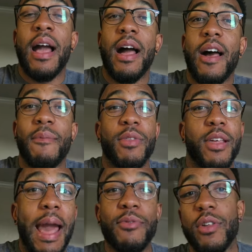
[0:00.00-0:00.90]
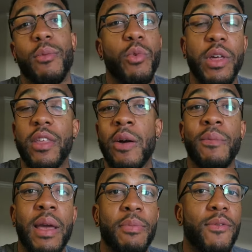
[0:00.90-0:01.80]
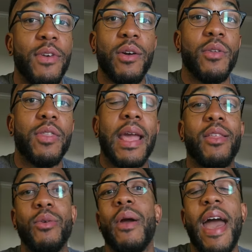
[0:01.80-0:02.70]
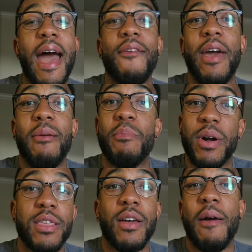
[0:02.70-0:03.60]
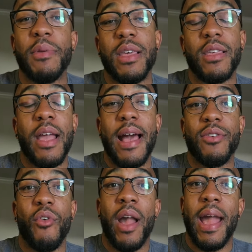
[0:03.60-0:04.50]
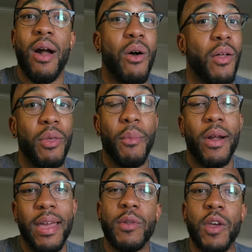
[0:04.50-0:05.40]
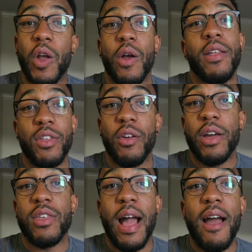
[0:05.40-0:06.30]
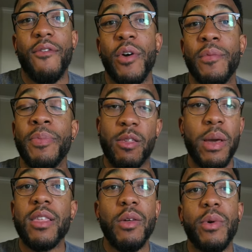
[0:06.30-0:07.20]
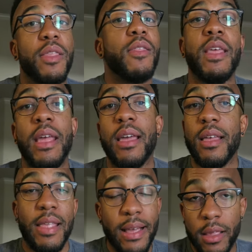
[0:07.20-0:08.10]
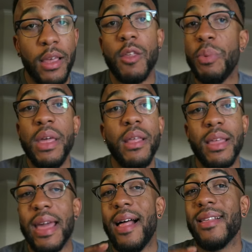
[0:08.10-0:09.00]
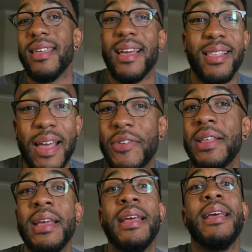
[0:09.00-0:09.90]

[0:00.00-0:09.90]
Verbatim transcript: Um, to capture some really dope depth of field. They do have a bunch of competition as of right now on the market with the current generation iPhone, especially with the Nexus 6P, the Galaxy S7.